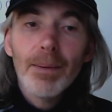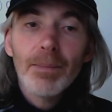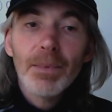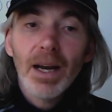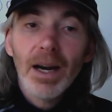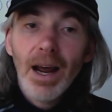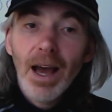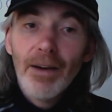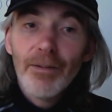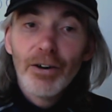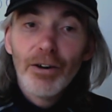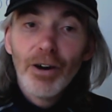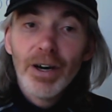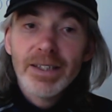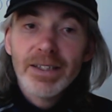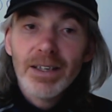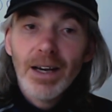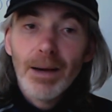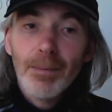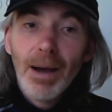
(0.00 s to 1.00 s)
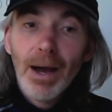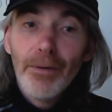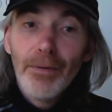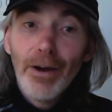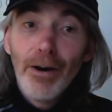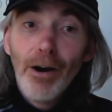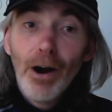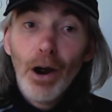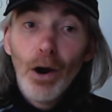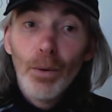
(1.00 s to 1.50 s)
going to have a great time out
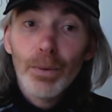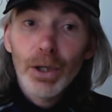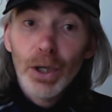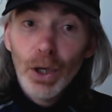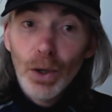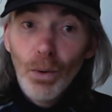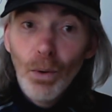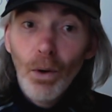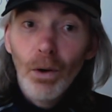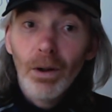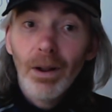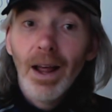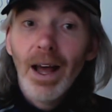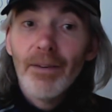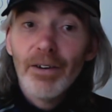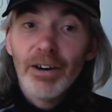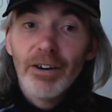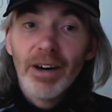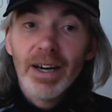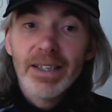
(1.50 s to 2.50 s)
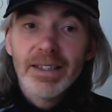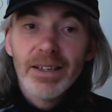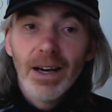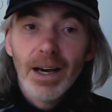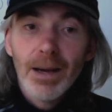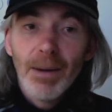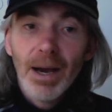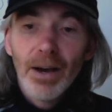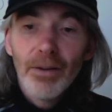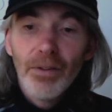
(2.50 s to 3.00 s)
there. I hope you all have a great
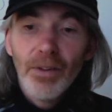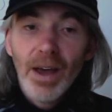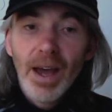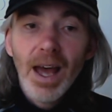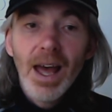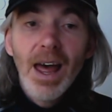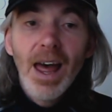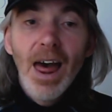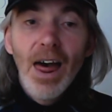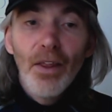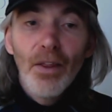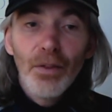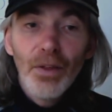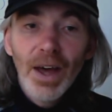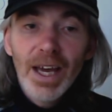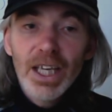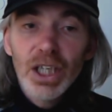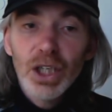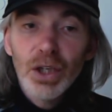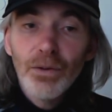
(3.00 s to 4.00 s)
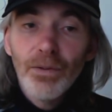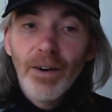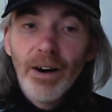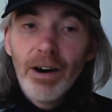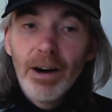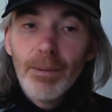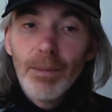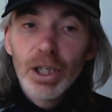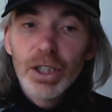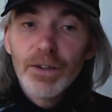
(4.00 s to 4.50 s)
time out there. Thank you
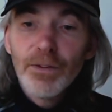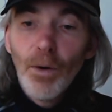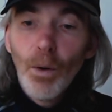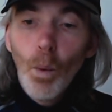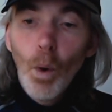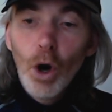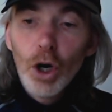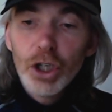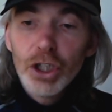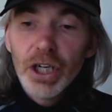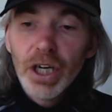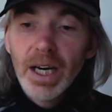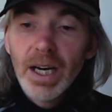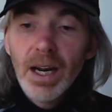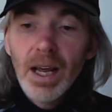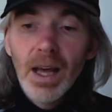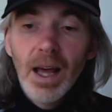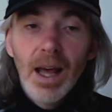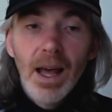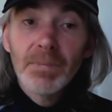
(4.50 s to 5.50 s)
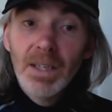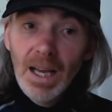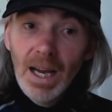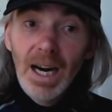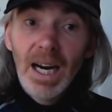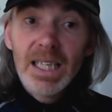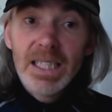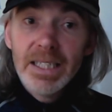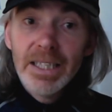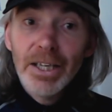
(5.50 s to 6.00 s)
very much for watching,
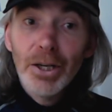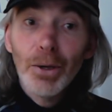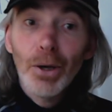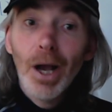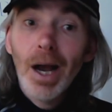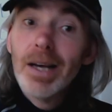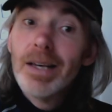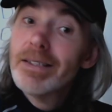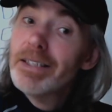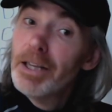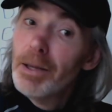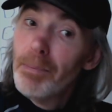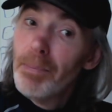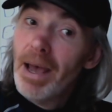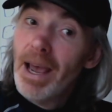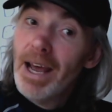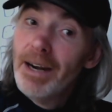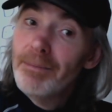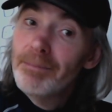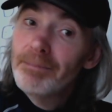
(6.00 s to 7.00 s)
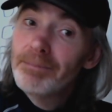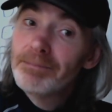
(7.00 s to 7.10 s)
and I'll see you guys in the pen.